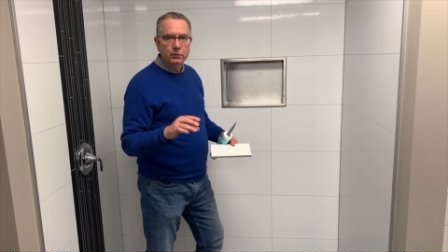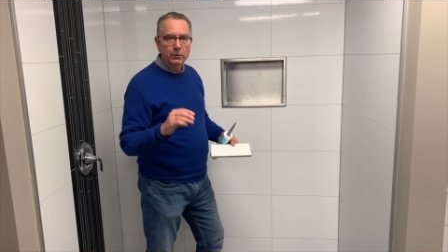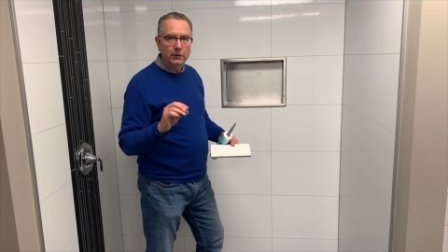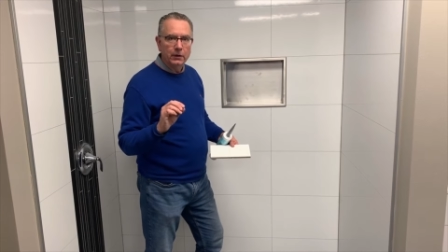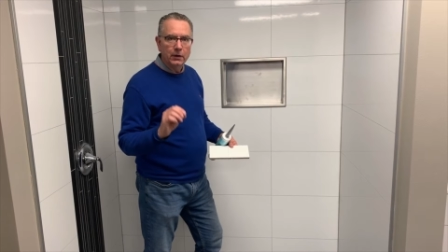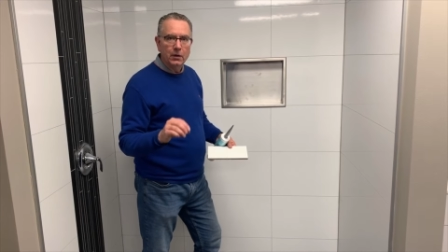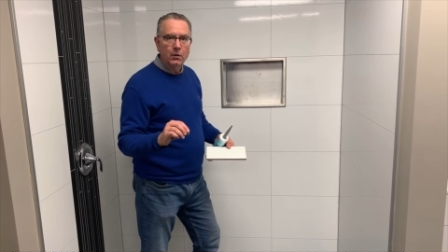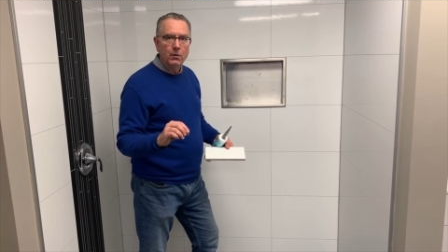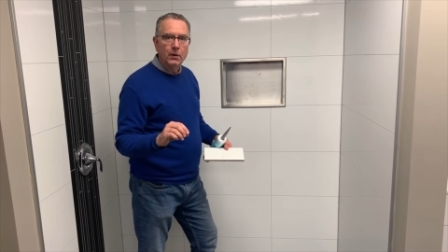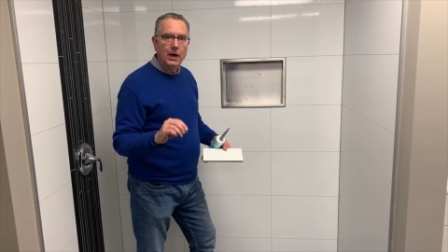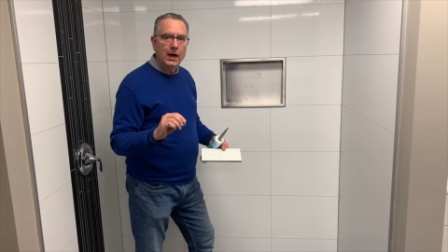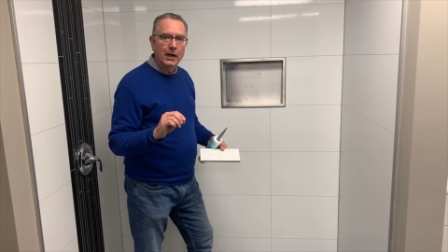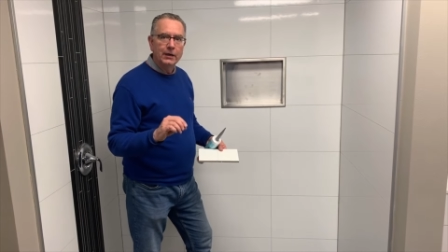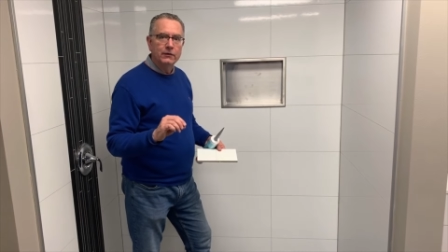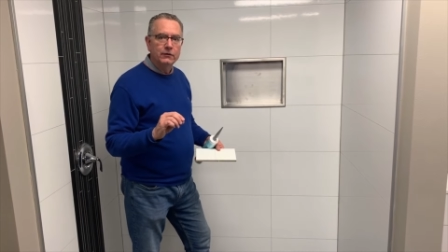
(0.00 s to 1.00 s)
We're going to go
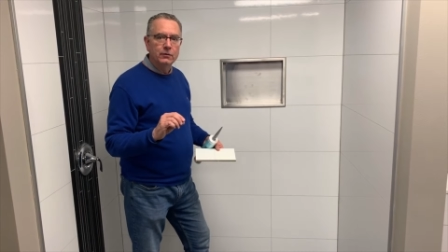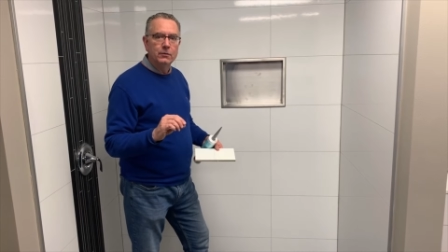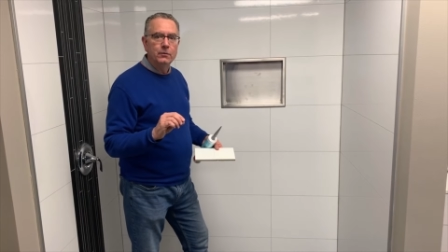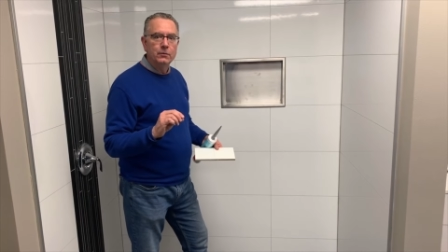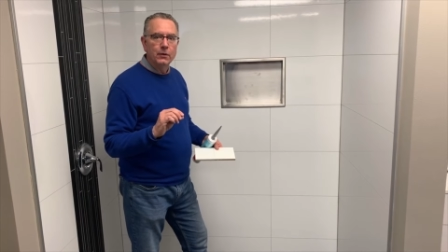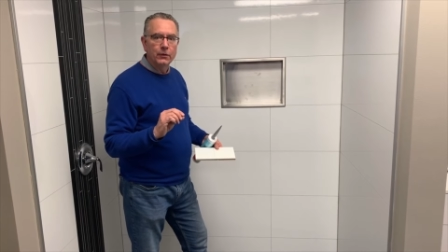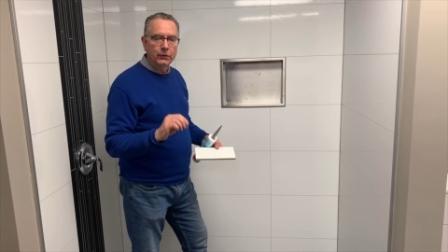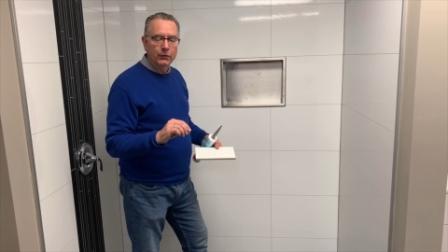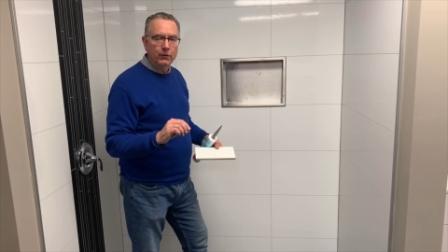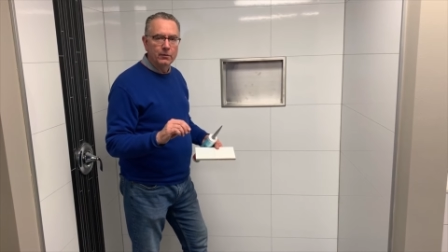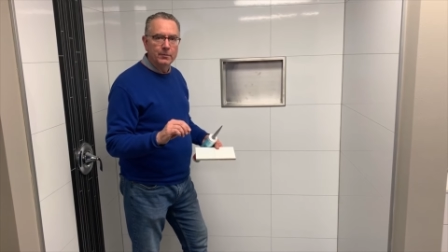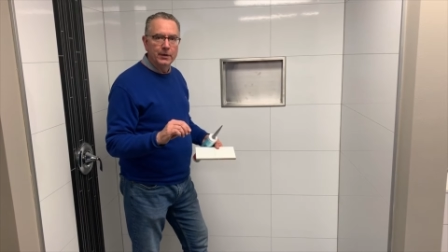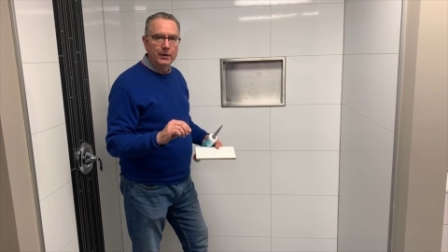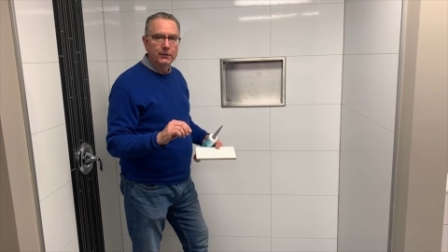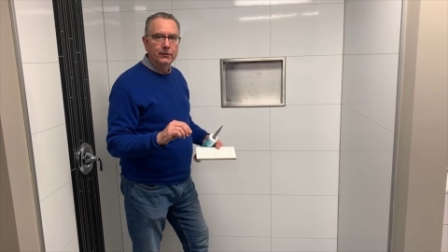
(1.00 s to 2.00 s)
on to the third
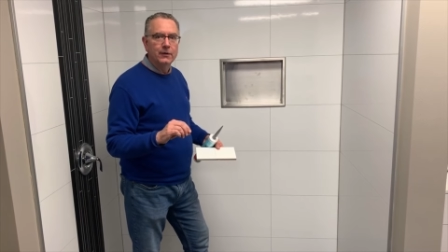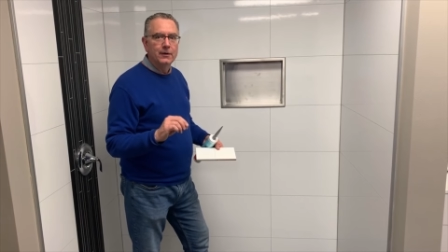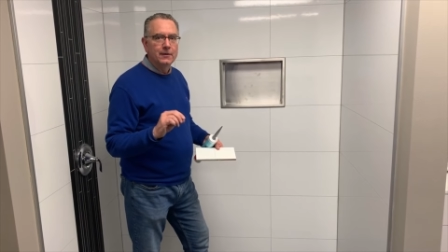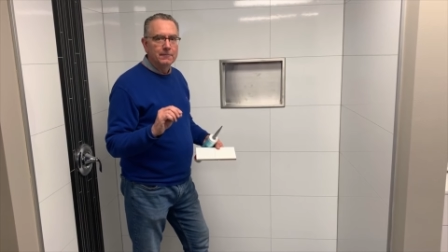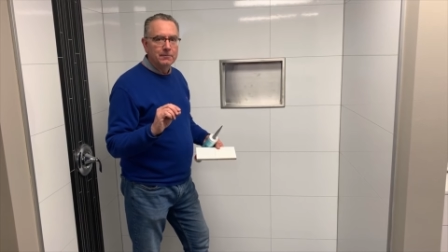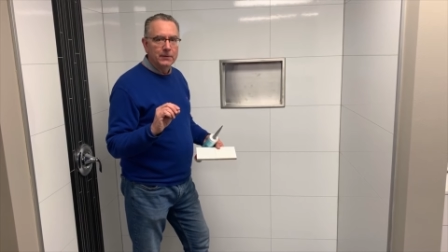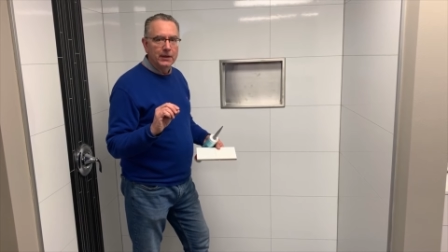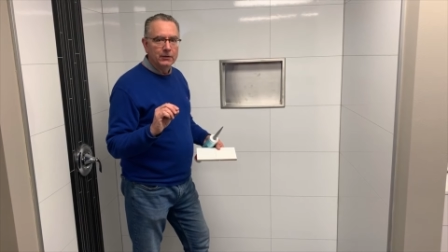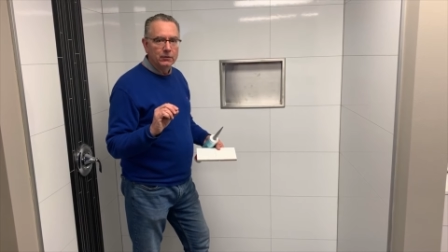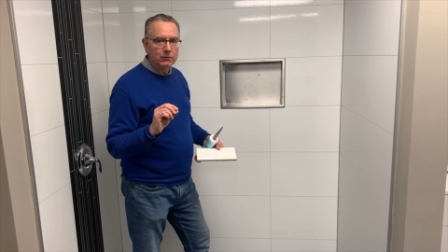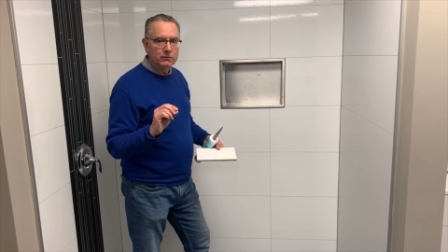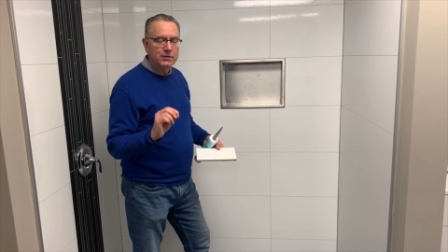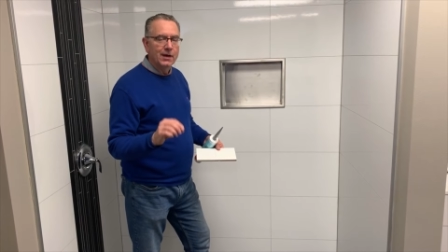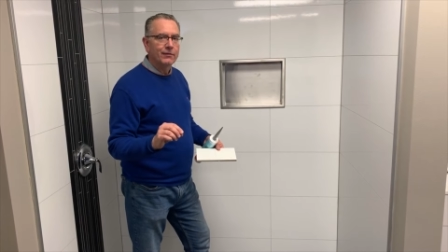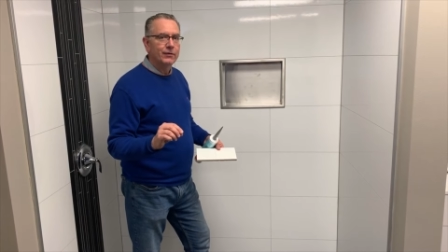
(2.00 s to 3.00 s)
myth that you
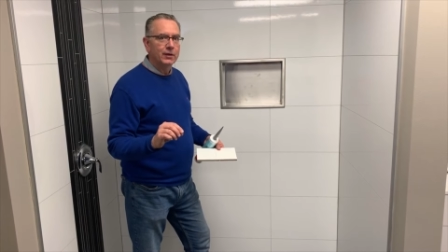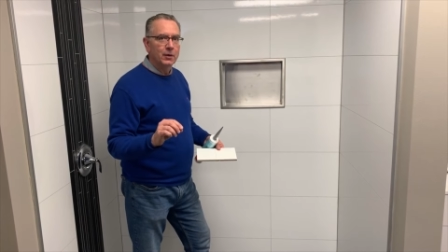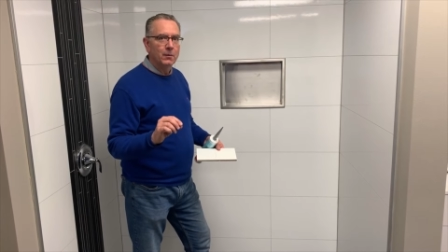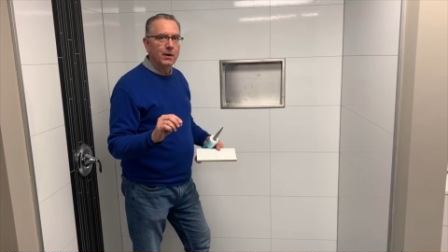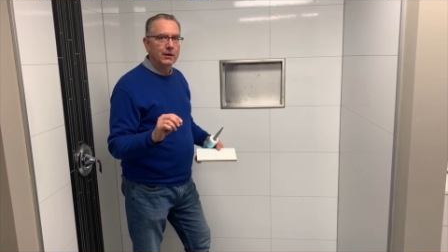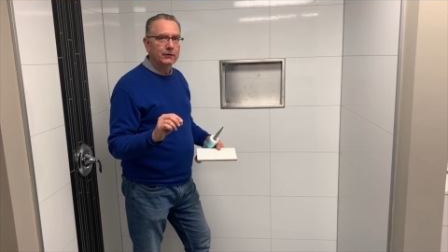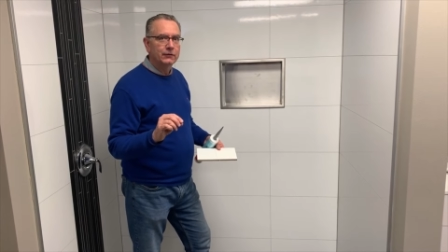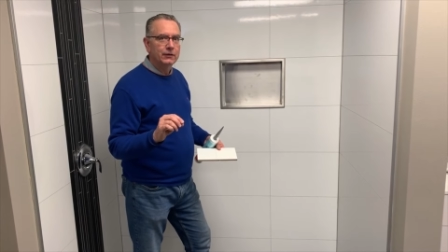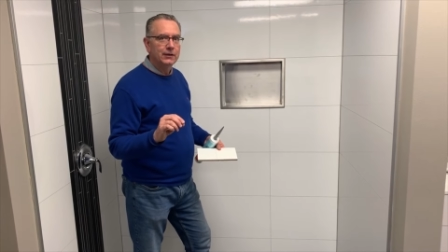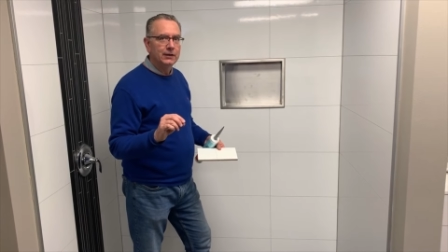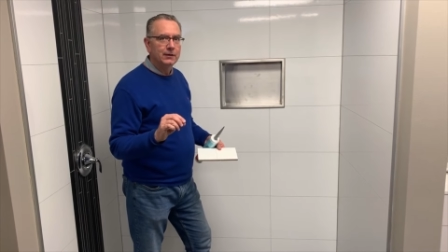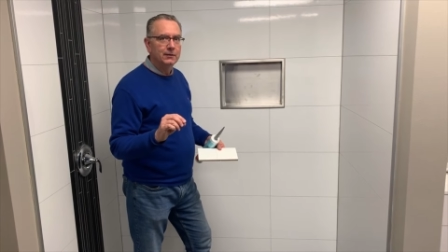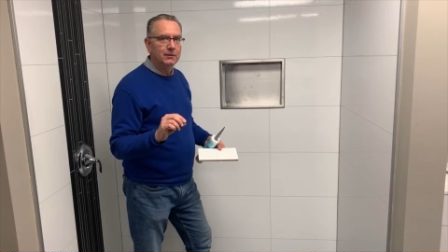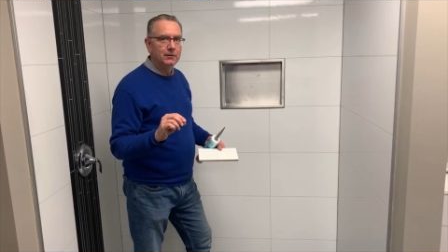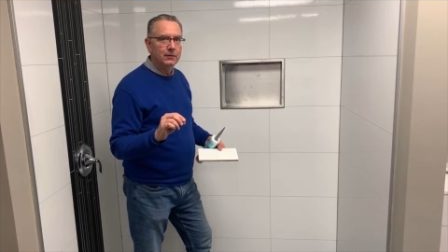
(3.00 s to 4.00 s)
definitely going to want to
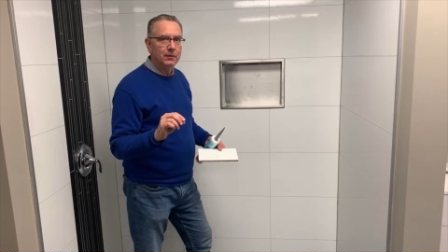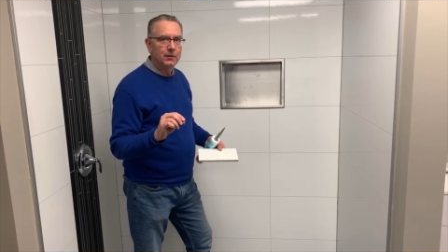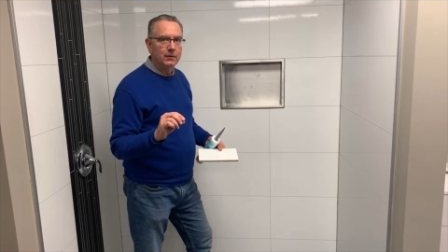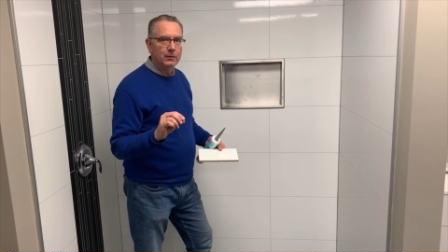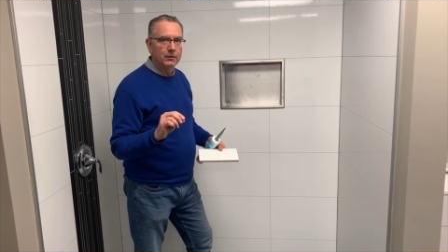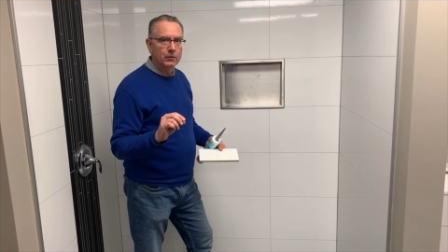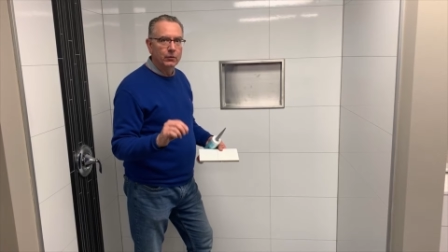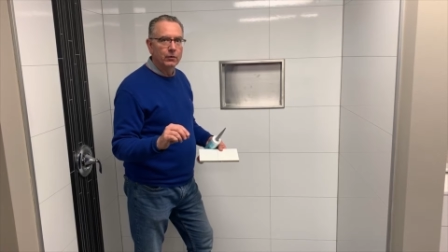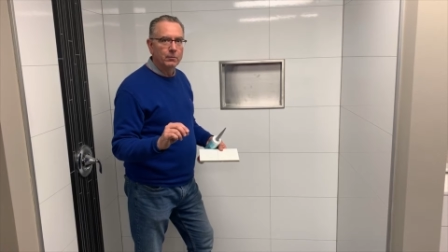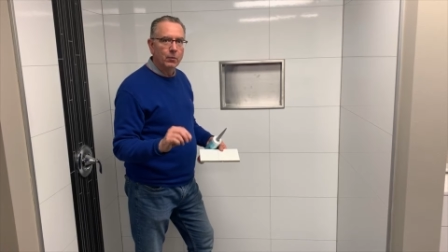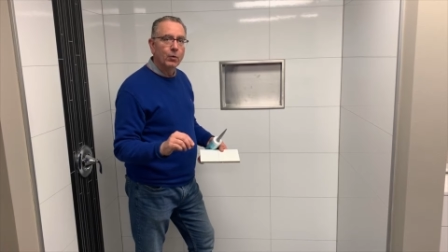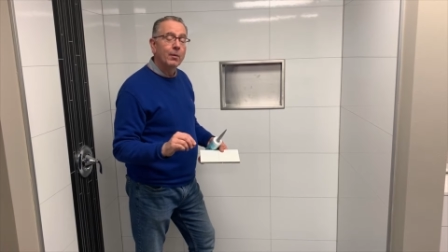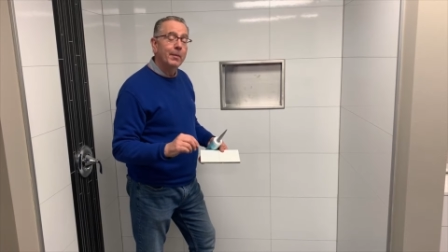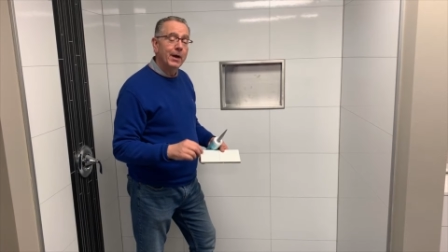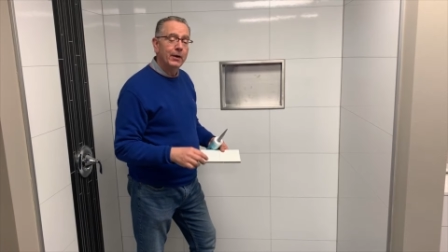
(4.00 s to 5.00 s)
see, learn
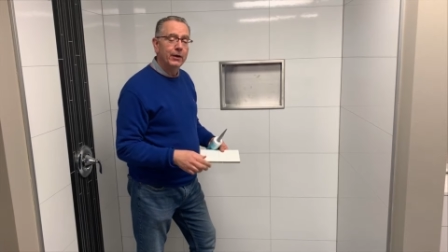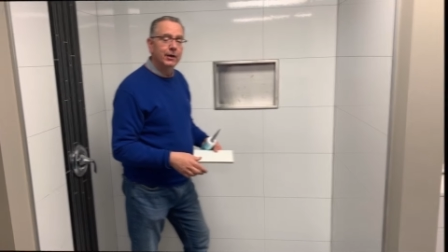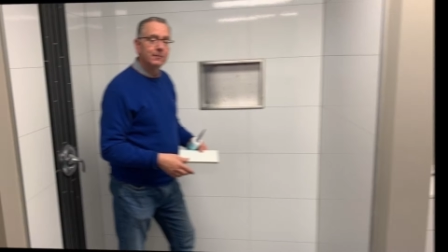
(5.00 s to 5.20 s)
more about it.